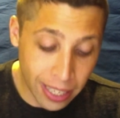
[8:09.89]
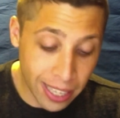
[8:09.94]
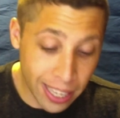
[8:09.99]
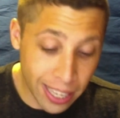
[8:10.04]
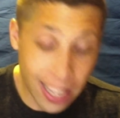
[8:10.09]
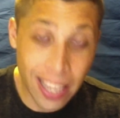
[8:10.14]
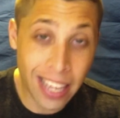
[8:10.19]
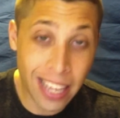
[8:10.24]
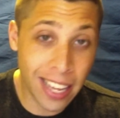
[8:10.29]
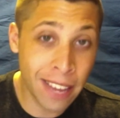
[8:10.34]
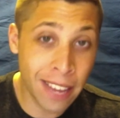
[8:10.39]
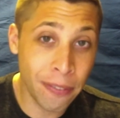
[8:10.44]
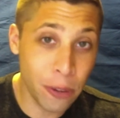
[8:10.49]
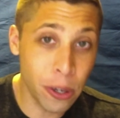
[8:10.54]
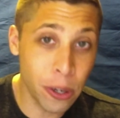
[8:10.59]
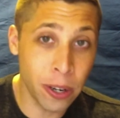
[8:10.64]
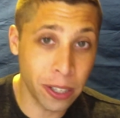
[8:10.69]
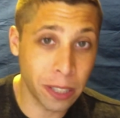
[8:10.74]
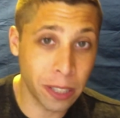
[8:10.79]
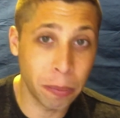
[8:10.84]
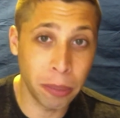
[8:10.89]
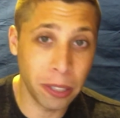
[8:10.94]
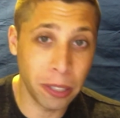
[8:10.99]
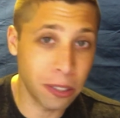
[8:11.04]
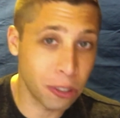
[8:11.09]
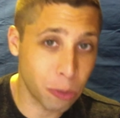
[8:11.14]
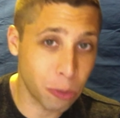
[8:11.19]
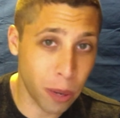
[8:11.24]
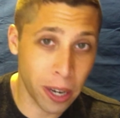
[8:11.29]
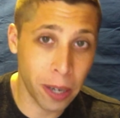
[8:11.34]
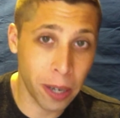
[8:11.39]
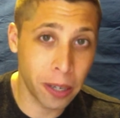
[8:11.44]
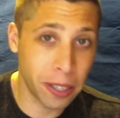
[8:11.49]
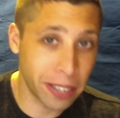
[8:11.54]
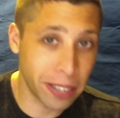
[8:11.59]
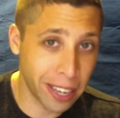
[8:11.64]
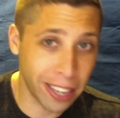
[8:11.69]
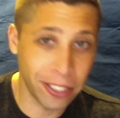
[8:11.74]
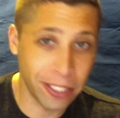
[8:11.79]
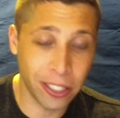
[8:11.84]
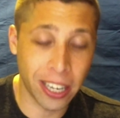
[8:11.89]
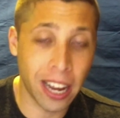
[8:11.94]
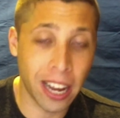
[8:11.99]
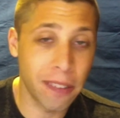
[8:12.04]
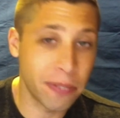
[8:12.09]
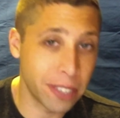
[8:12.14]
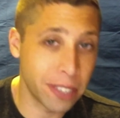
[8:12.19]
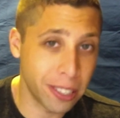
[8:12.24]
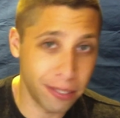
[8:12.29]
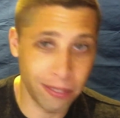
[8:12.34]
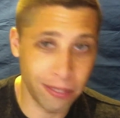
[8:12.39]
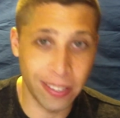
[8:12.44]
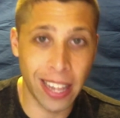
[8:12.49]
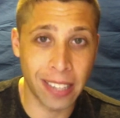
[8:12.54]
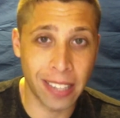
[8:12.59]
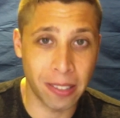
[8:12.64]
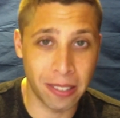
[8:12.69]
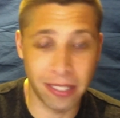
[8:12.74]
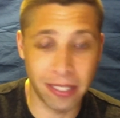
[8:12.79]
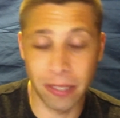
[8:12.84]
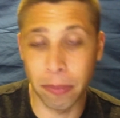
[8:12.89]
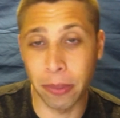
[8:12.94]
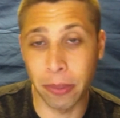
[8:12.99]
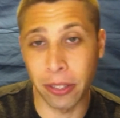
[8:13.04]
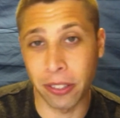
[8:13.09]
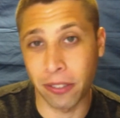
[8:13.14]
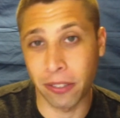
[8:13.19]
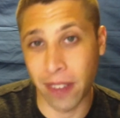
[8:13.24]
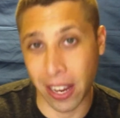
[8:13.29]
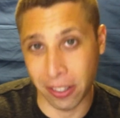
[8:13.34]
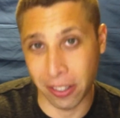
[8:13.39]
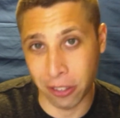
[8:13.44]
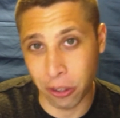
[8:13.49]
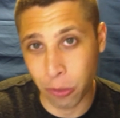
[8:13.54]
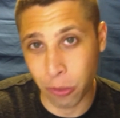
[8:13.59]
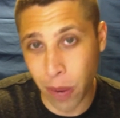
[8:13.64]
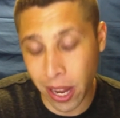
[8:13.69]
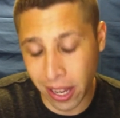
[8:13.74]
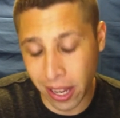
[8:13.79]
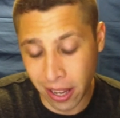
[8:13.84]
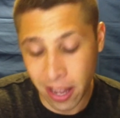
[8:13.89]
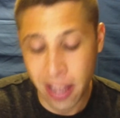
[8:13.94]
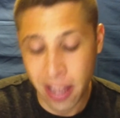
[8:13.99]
If you know how to complete the square and you're confident, that's the simplest, fastest way.